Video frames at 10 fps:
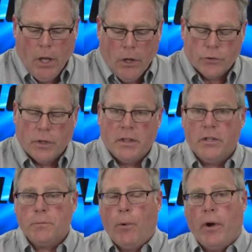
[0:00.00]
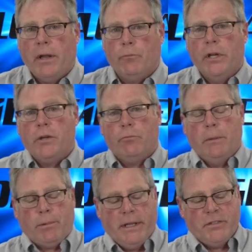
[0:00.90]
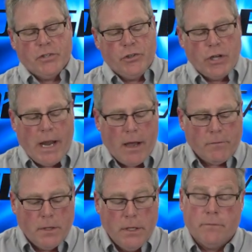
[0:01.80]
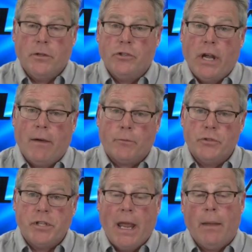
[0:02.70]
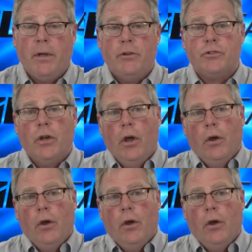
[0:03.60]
So at this point, we could replace the shaft if the shaft was damaged.